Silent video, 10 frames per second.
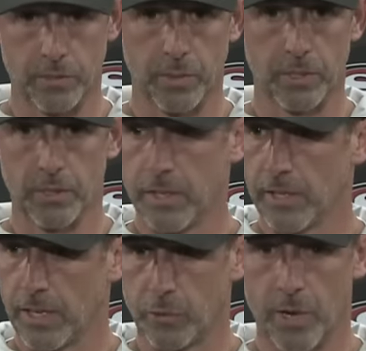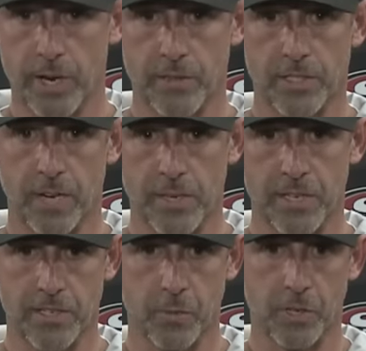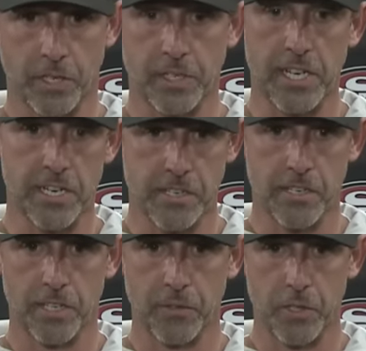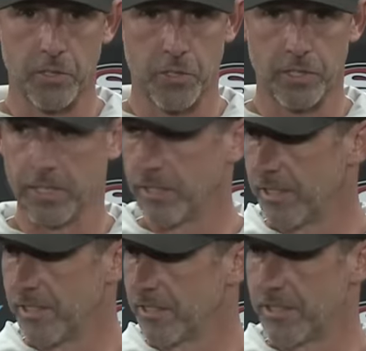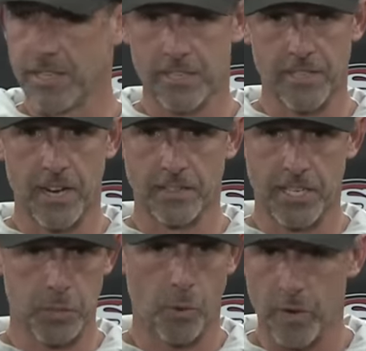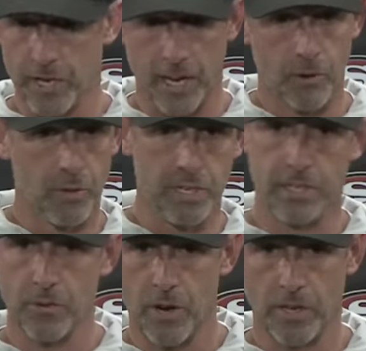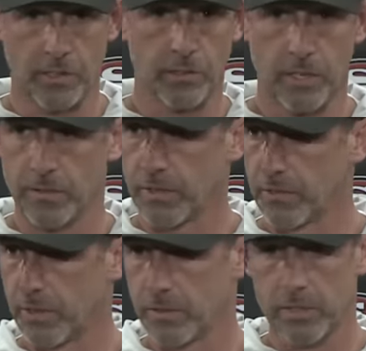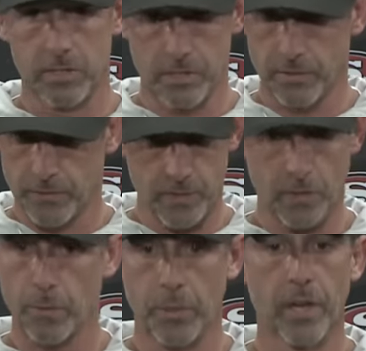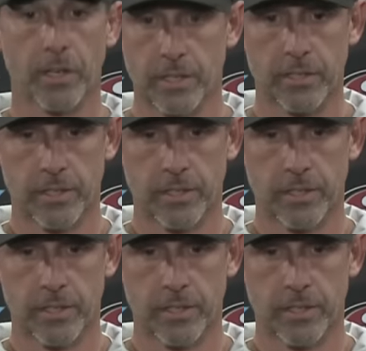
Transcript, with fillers: But that's why every time he hits someone clean and stuff, you usually see sidelines pointing out what he did wrong and stuff because it's he's just a physical player,